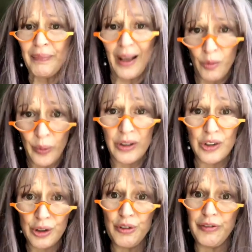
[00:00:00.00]
And when you
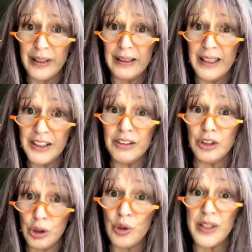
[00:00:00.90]
do feel it,
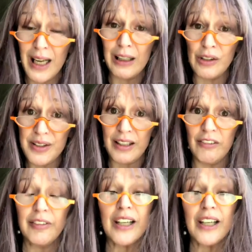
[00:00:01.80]
do tell yourself